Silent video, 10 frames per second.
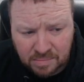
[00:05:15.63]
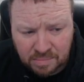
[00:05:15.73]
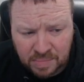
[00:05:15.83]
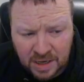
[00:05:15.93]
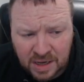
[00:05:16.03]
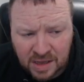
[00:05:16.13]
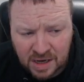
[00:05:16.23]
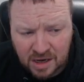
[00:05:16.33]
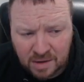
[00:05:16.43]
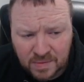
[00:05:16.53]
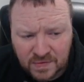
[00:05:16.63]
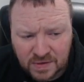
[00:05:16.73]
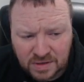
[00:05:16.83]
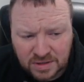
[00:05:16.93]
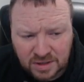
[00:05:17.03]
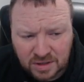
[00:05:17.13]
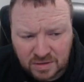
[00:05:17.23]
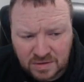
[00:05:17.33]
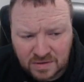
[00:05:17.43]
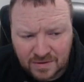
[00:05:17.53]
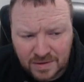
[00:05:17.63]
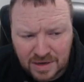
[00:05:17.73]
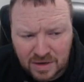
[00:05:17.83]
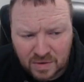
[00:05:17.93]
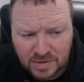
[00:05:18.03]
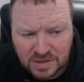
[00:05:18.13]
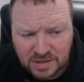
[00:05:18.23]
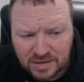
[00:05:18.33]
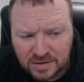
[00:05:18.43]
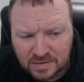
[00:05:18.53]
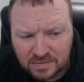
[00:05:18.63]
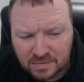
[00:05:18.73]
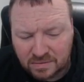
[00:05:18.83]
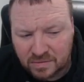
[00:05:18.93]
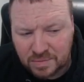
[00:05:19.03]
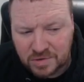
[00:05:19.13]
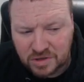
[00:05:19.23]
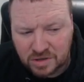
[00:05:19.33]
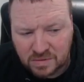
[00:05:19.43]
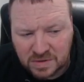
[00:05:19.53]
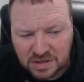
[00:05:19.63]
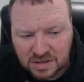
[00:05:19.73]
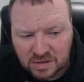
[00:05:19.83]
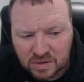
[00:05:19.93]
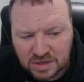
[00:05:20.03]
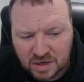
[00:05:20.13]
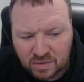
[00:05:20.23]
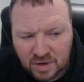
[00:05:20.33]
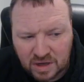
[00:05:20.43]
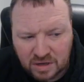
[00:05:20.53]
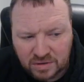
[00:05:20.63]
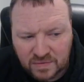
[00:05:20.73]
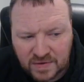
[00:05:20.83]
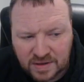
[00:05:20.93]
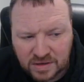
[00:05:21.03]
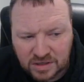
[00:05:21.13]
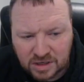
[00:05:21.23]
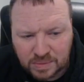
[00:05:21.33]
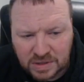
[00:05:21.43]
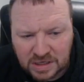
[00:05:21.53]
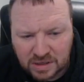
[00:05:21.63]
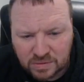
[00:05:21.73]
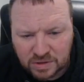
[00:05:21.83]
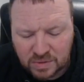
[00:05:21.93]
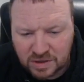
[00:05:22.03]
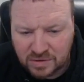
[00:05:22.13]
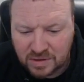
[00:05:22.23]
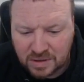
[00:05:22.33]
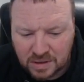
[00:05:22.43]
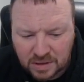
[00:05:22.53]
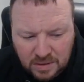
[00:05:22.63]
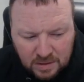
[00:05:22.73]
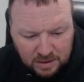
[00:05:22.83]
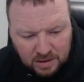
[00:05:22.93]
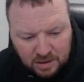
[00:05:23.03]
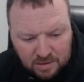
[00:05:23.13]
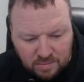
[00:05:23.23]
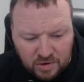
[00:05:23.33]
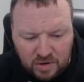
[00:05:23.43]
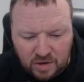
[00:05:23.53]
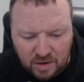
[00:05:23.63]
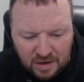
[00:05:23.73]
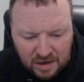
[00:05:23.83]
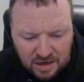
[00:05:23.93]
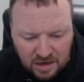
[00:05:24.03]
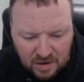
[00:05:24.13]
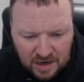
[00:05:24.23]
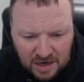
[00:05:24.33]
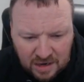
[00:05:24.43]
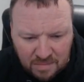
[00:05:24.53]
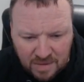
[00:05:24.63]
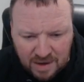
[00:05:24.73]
but I think I prefer 2, and you've got the nod to the what I presume is Quetzalcoatl, the feathered serpent here as well. But, you know, him